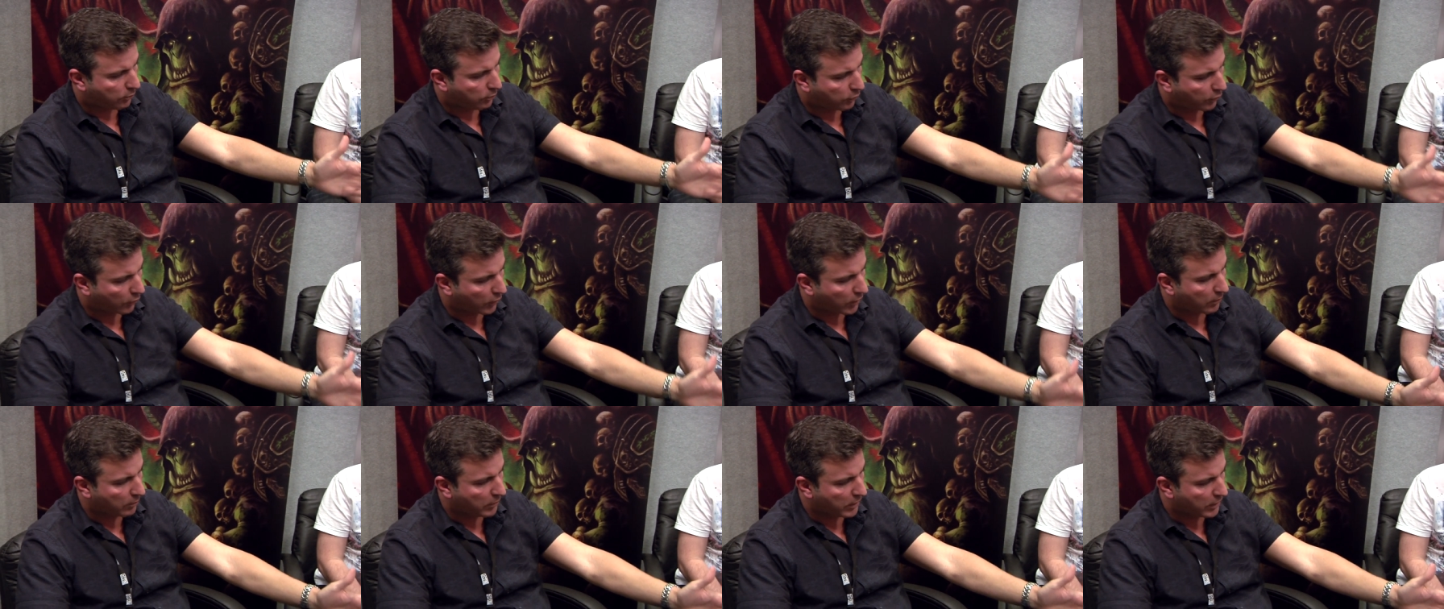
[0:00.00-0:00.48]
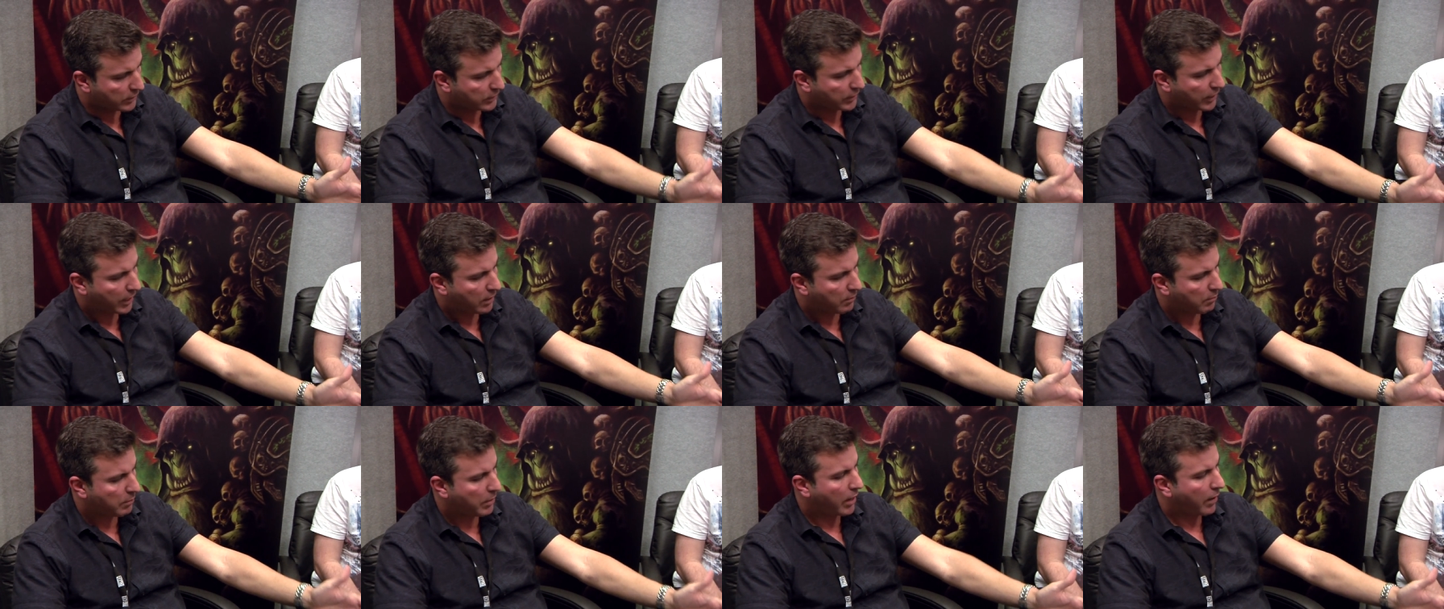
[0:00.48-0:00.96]
bring me
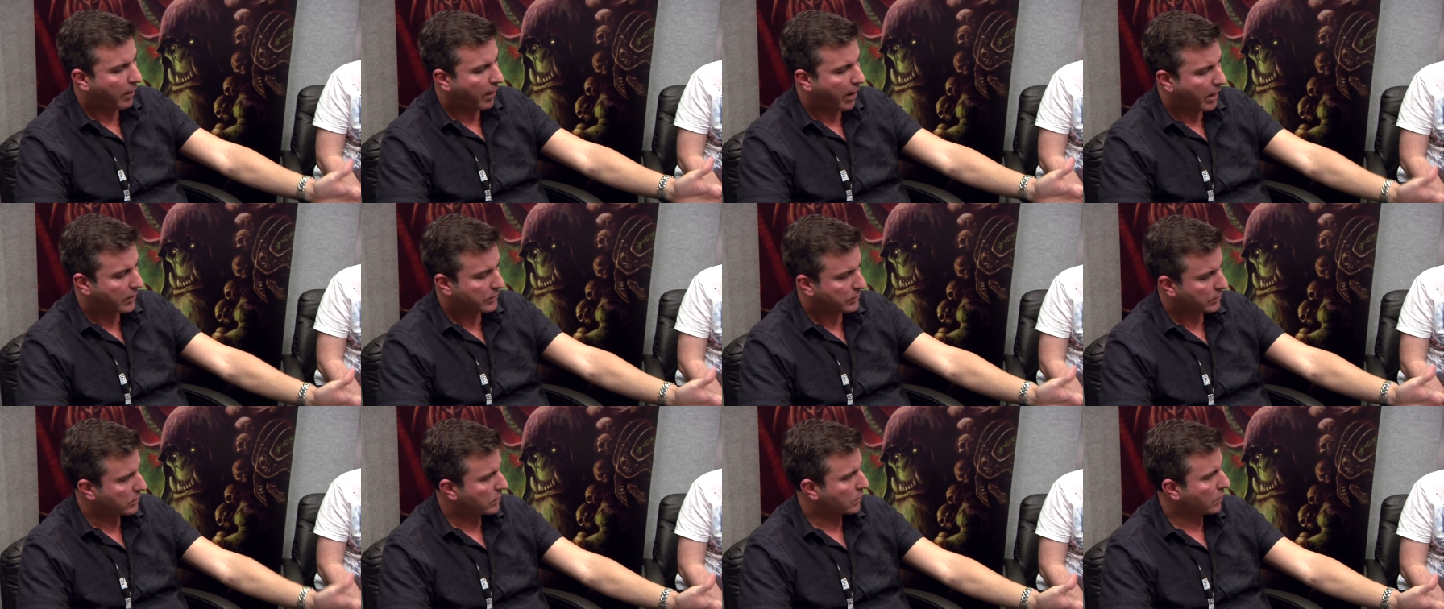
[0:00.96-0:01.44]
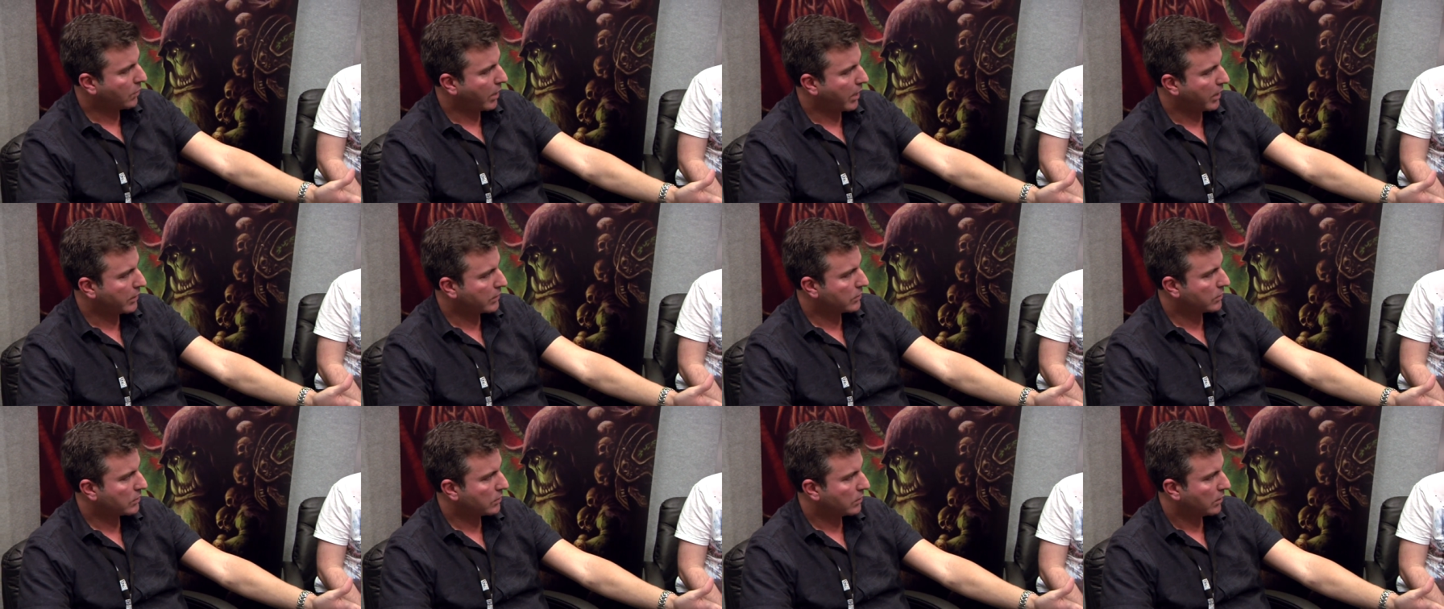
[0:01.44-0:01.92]
10 bear asses
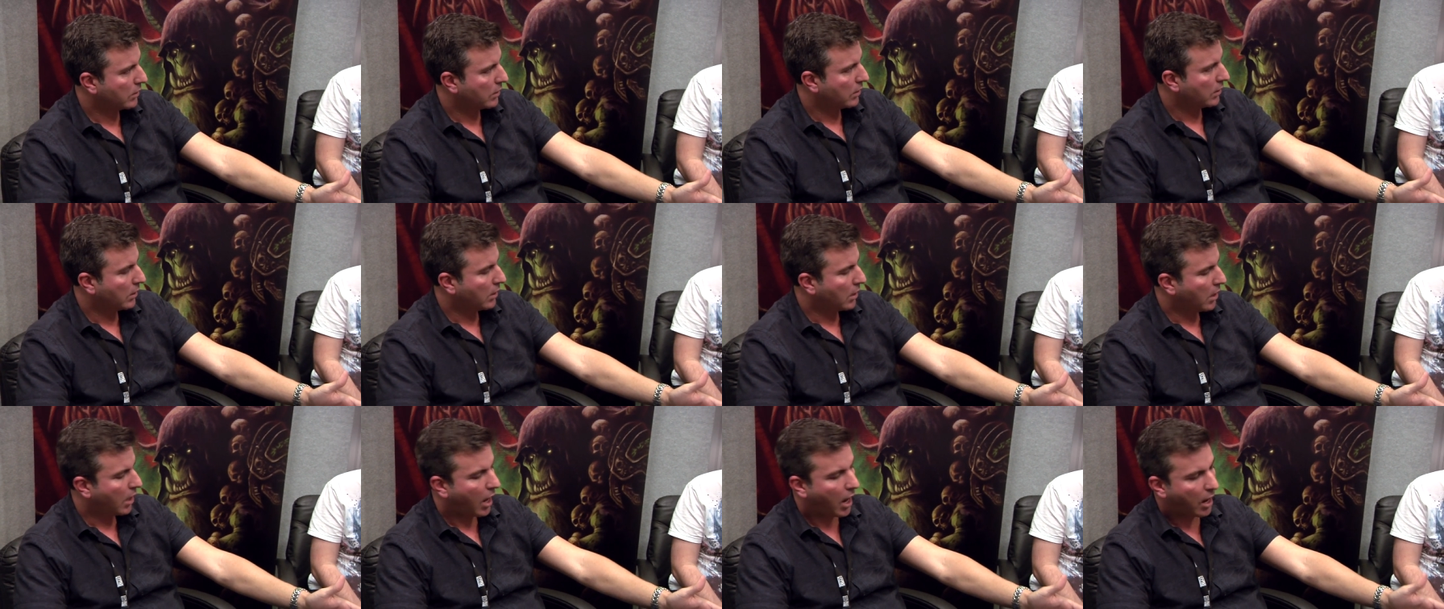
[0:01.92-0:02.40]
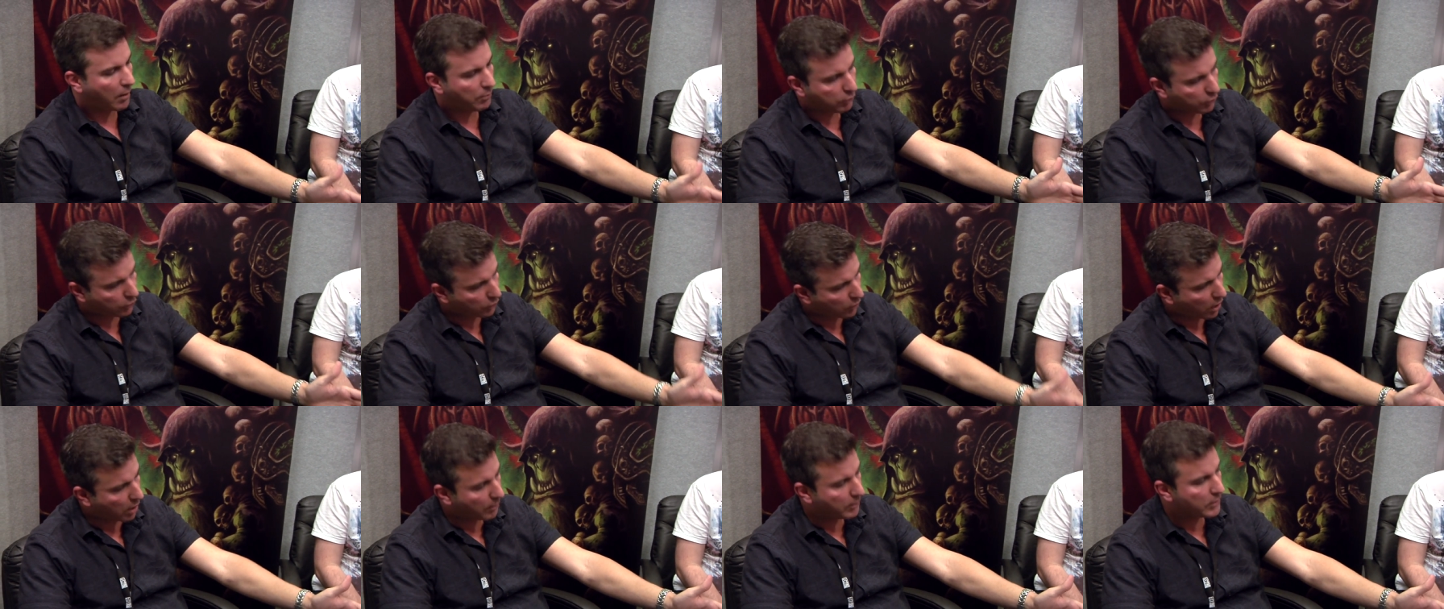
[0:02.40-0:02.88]
quest, I
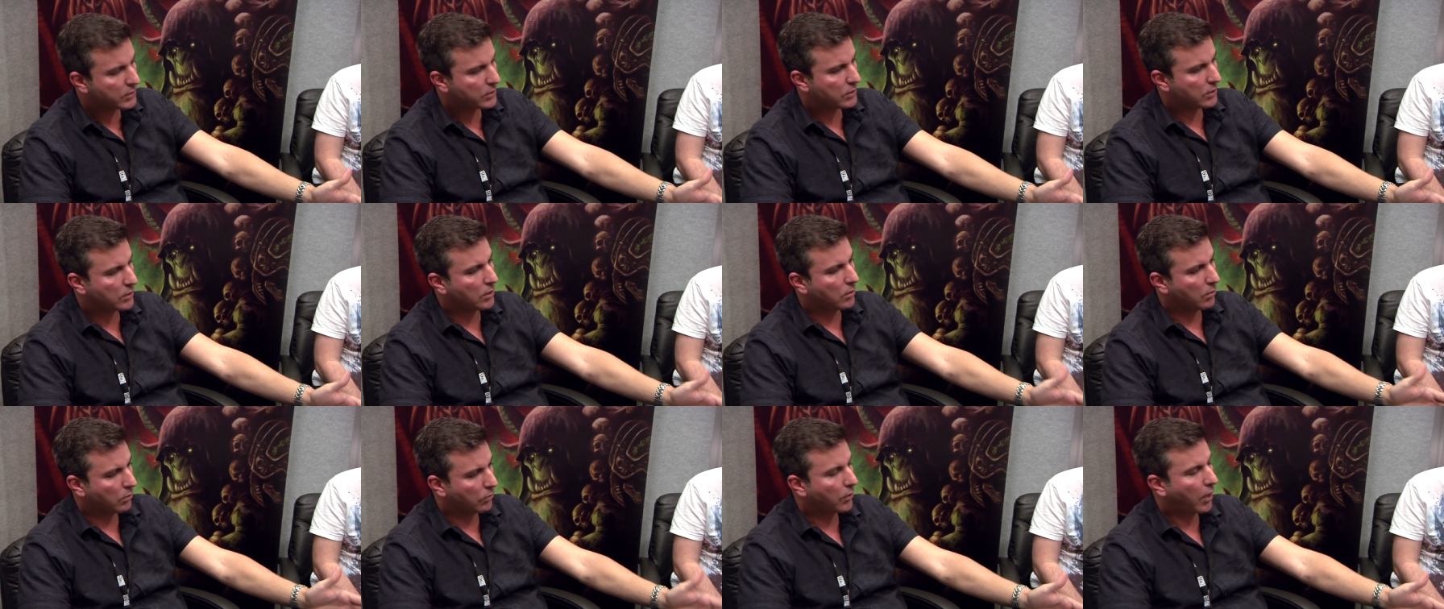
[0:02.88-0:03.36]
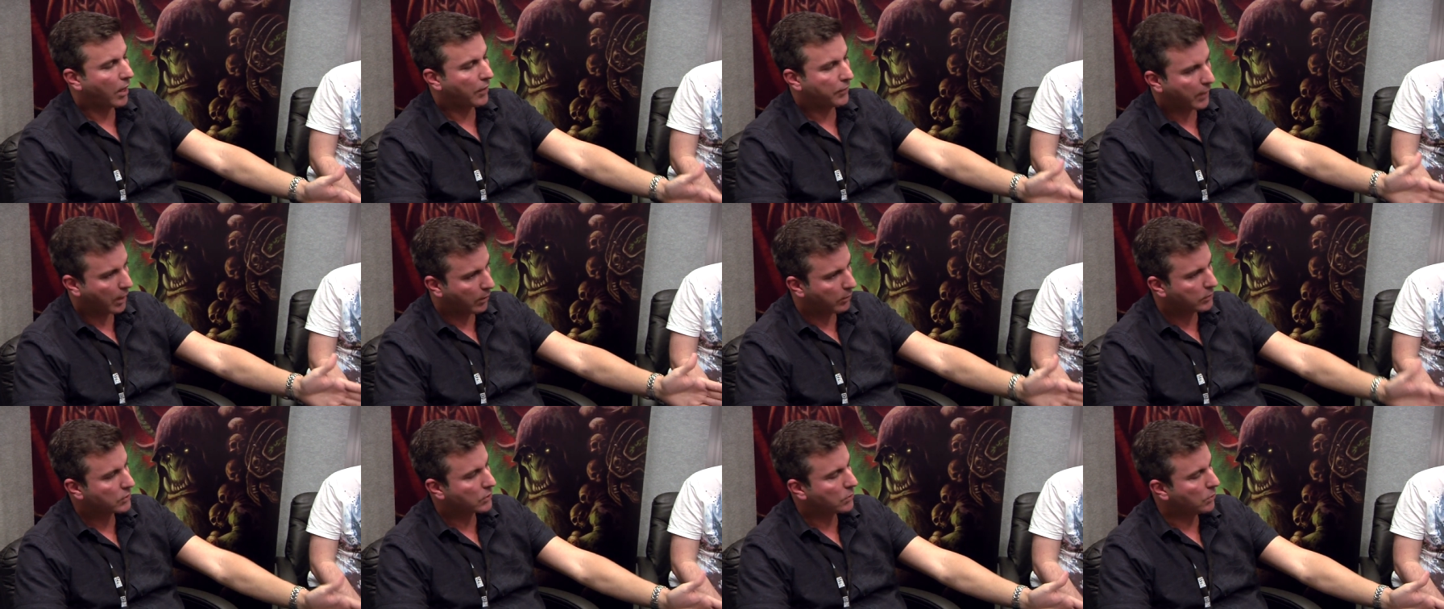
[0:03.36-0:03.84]
promise you, you thought
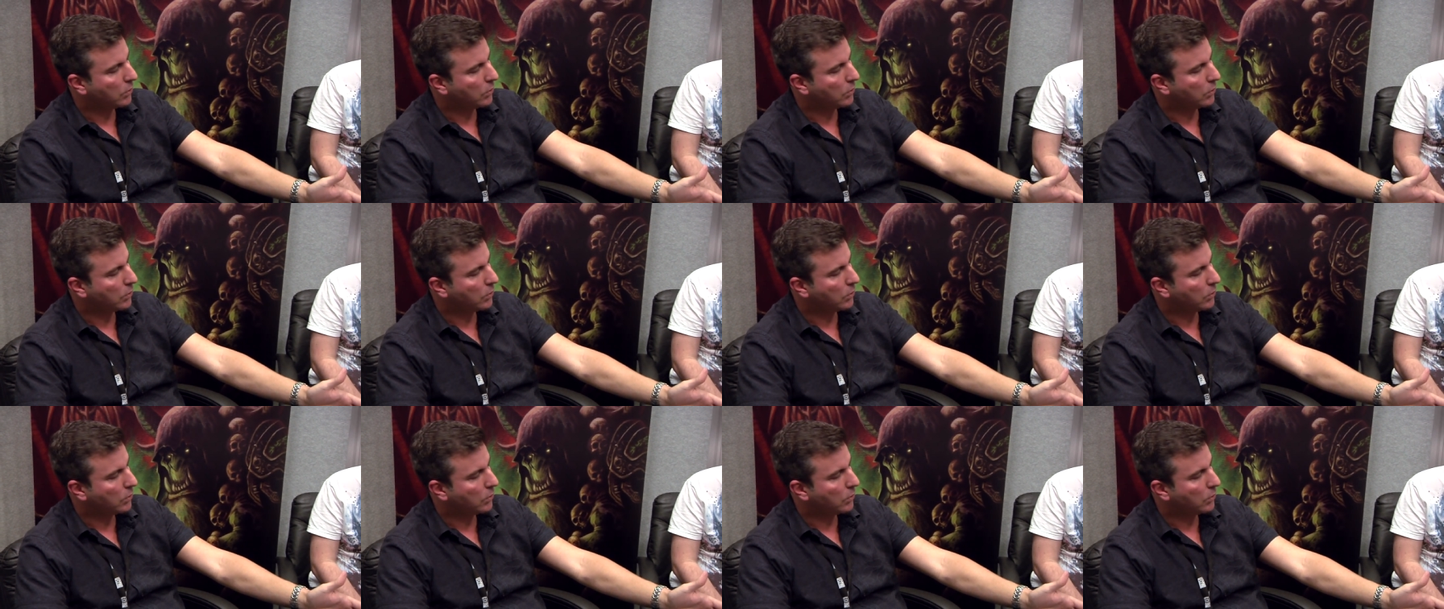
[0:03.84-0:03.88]
that was